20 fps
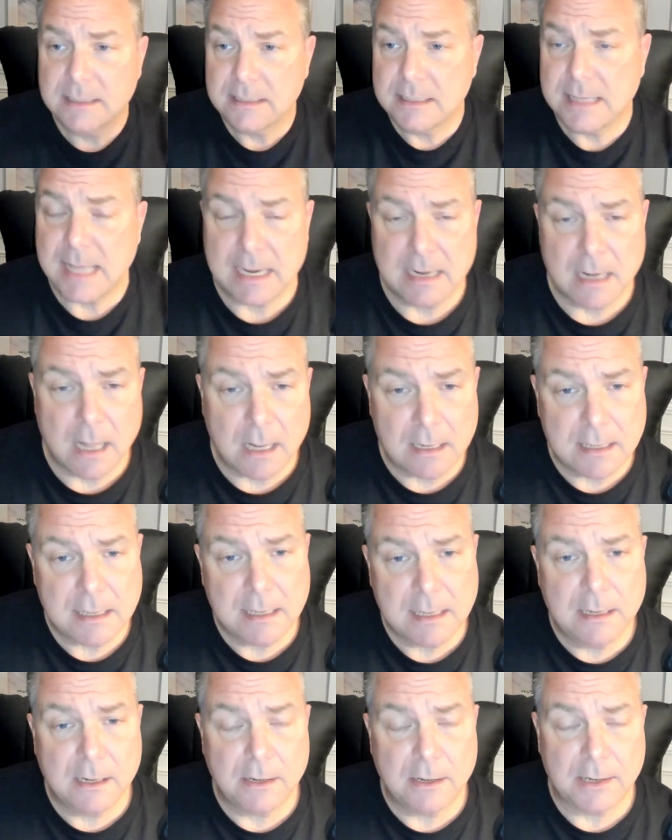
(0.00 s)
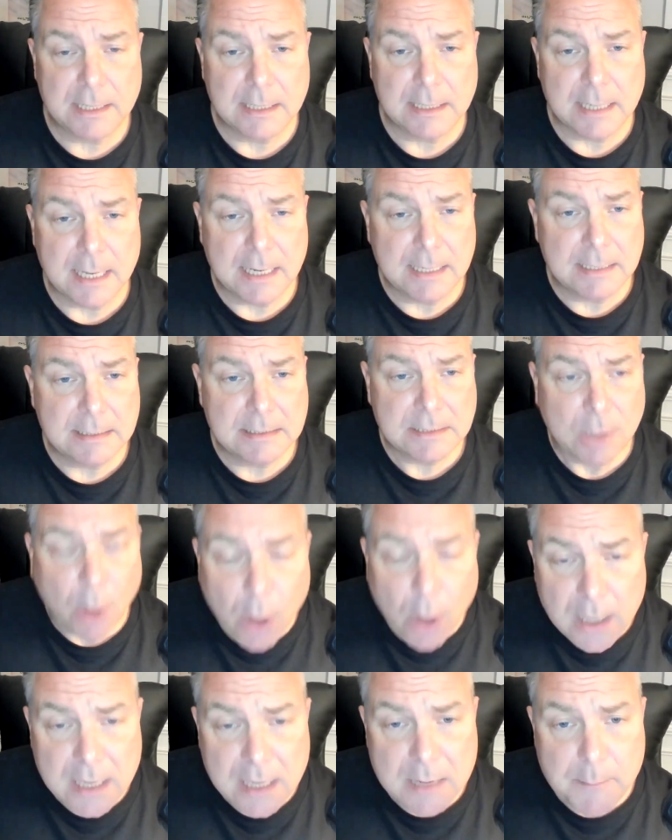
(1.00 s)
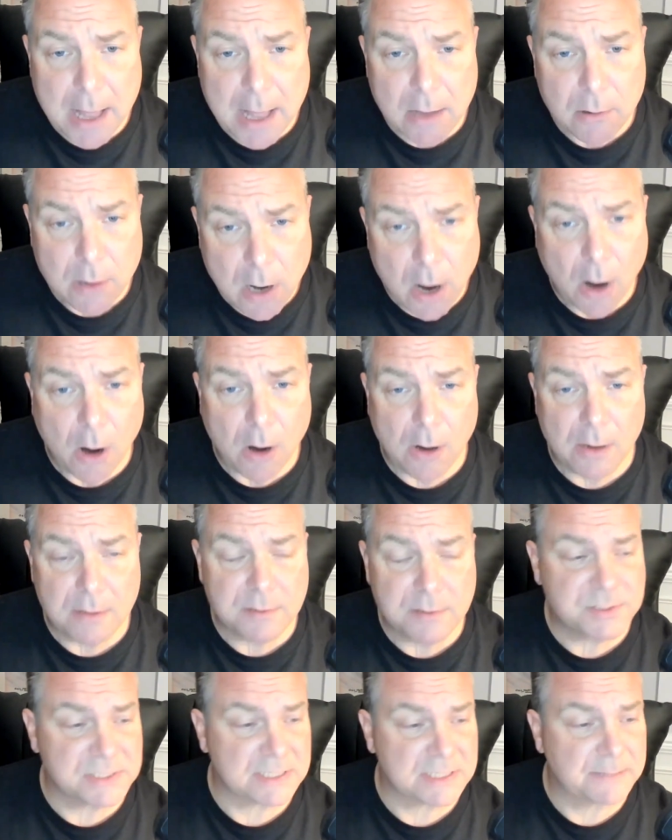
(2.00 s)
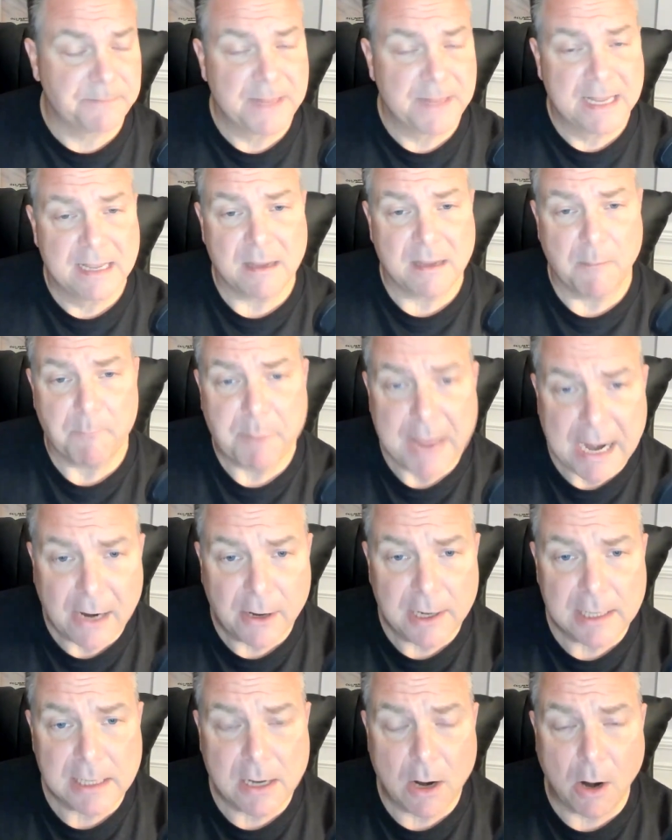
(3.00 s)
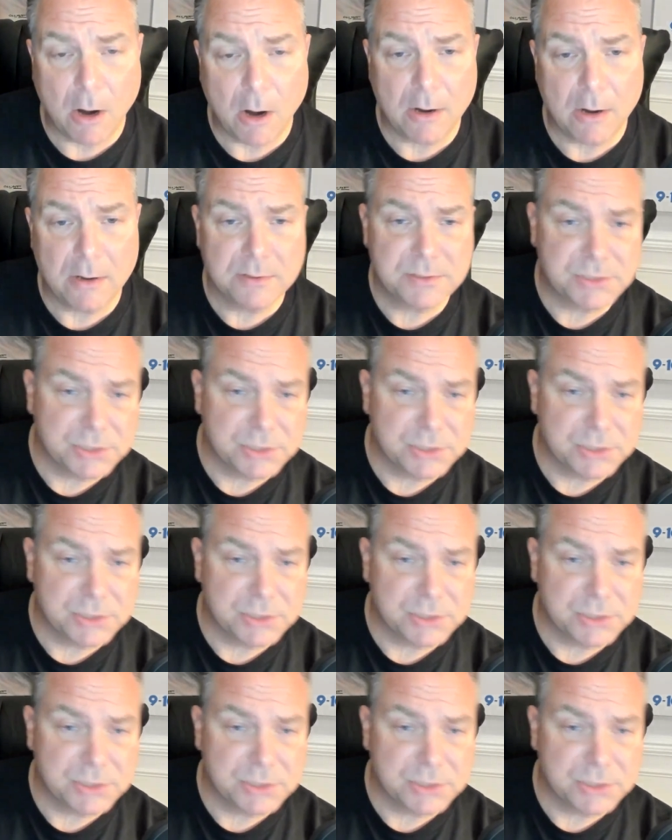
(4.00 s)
getting on here and, and talking about cars and comparing cars,